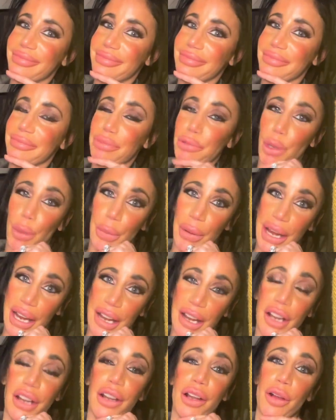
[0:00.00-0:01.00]

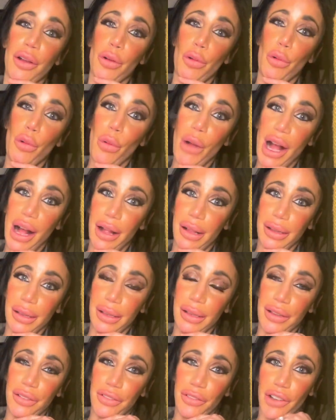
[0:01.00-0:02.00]
Prepare well,
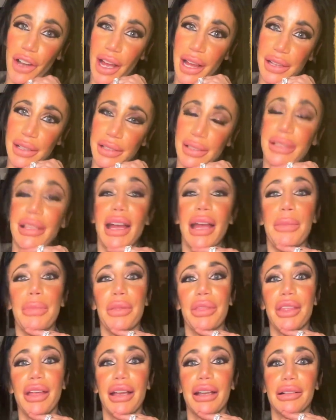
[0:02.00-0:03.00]
friends.
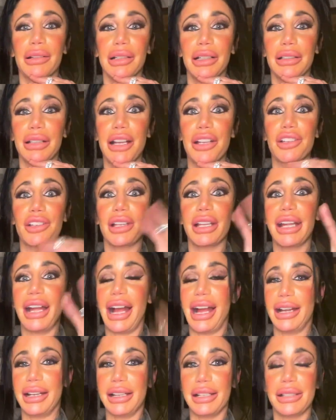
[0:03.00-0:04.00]
Hypothetically, allegedly,
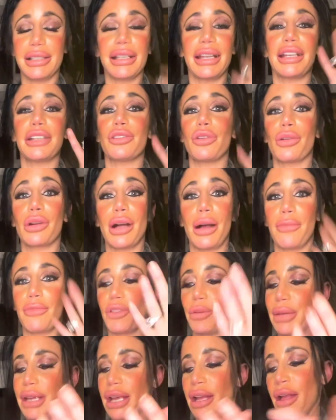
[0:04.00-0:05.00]
I didn't say it, don't come for
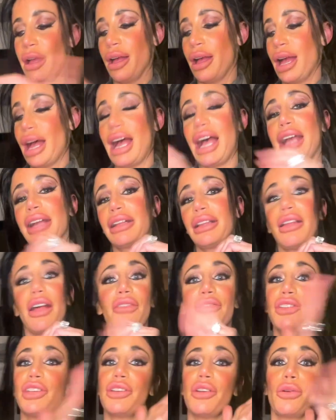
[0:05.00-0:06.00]
me. I'd love
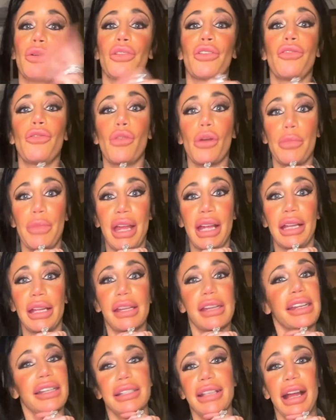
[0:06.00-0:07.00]
to know who the 4 banking
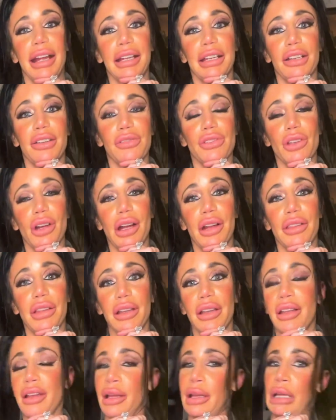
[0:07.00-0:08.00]
executives are that
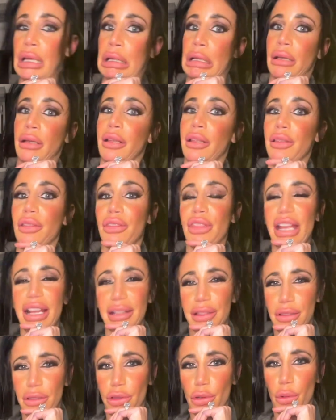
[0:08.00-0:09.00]

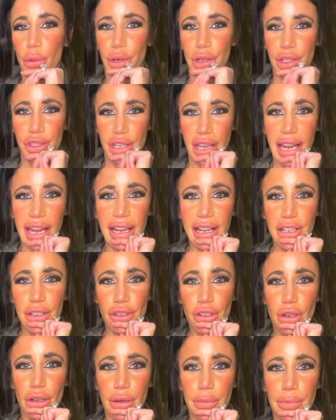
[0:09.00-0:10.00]
think the word
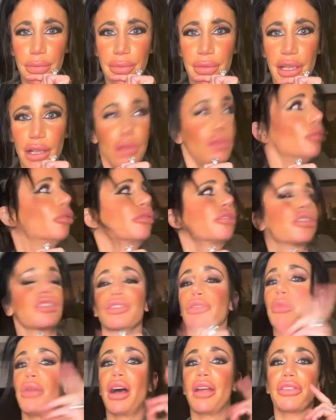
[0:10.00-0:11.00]
tantrum, oh, there's a
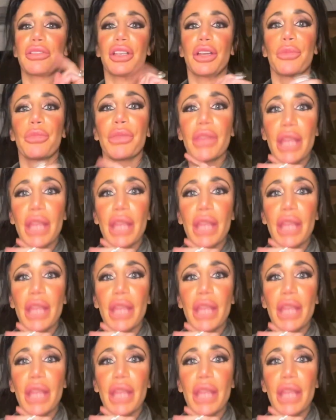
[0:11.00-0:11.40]
moth too,